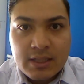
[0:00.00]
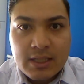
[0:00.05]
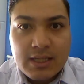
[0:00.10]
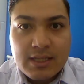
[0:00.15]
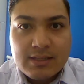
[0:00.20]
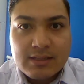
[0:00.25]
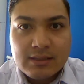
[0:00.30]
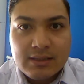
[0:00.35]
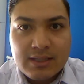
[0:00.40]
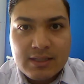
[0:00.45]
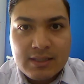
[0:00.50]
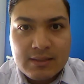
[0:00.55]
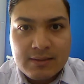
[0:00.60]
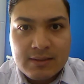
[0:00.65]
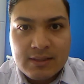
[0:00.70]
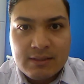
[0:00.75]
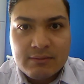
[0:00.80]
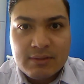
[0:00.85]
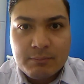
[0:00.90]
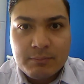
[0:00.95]
Italy doesn't
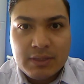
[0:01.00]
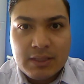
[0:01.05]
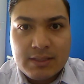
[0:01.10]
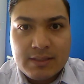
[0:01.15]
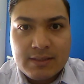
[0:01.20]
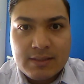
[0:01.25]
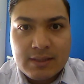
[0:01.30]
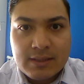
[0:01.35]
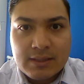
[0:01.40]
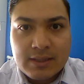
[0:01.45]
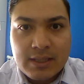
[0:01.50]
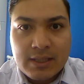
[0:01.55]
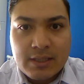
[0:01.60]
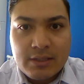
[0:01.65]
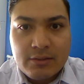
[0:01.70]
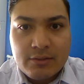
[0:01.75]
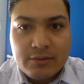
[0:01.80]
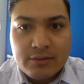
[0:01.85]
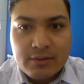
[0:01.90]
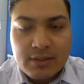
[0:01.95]
have the players that they
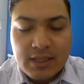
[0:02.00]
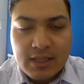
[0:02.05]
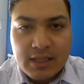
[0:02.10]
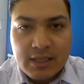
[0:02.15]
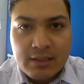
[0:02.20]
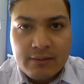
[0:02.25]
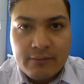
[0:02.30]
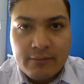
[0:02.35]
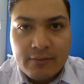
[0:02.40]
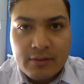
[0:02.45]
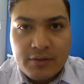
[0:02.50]
used to have.